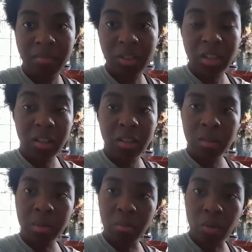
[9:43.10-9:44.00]
just a
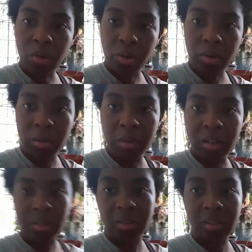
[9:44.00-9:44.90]
little bit more
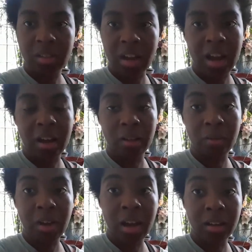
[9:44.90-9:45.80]
creepiness to have
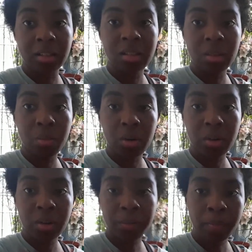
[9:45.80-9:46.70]
added to the
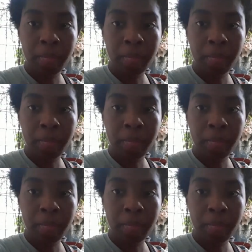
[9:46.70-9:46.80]
book.